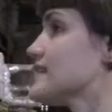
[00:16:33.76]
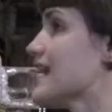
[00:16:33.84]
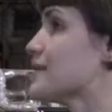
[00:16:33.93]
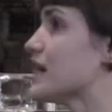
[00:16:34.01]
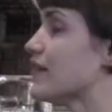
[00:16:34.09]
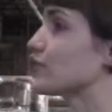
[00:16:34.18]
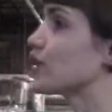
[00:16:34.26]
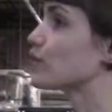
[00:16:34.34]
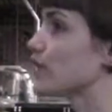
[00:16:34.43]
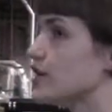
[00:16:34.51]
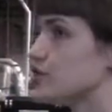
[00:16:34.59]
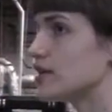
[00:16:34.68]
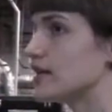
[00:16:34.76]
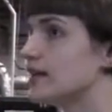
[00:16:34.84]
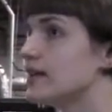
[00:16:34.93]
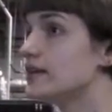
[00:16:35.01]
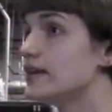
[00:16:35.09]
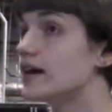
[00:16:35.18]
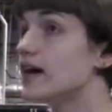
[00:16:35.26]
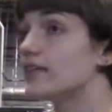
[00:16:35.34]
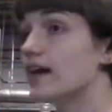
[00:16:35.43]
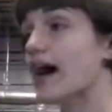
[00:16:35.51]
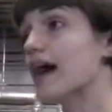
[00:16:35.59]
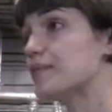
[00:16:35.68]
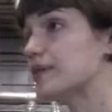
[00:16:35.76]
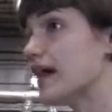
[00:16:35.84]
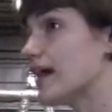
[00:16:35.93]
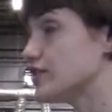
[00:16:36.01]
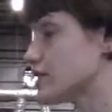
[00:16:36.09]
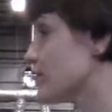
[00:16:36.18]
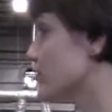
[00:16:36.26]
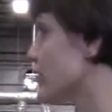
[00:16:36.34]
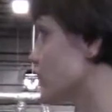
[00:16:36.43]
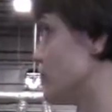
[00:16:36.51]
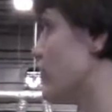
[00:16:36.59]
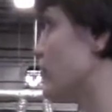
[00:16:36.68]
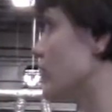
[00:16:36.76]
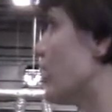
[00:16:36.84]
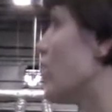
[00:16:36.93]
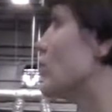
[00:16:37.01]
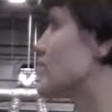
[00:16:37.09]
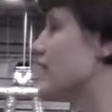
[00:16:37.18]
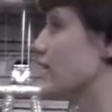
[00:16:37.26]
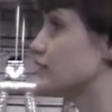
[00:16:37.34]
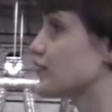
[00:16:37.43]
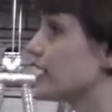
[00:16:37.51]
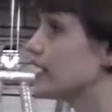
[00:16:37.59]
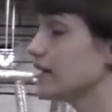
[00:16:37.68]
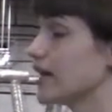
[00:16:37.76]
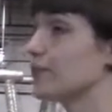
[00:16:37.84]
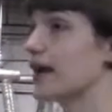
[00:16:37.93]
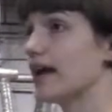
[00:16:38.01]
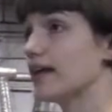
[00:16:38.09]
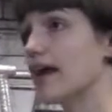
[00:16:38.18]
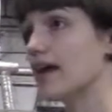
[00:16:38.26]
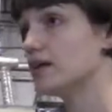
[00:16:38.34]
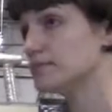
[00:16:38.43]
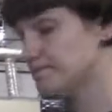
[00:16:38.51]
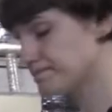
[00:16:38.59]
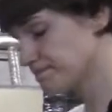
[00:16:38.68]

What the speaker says: named after a region in India. The IPA, just for those who don't know, stands for India Pale Ale.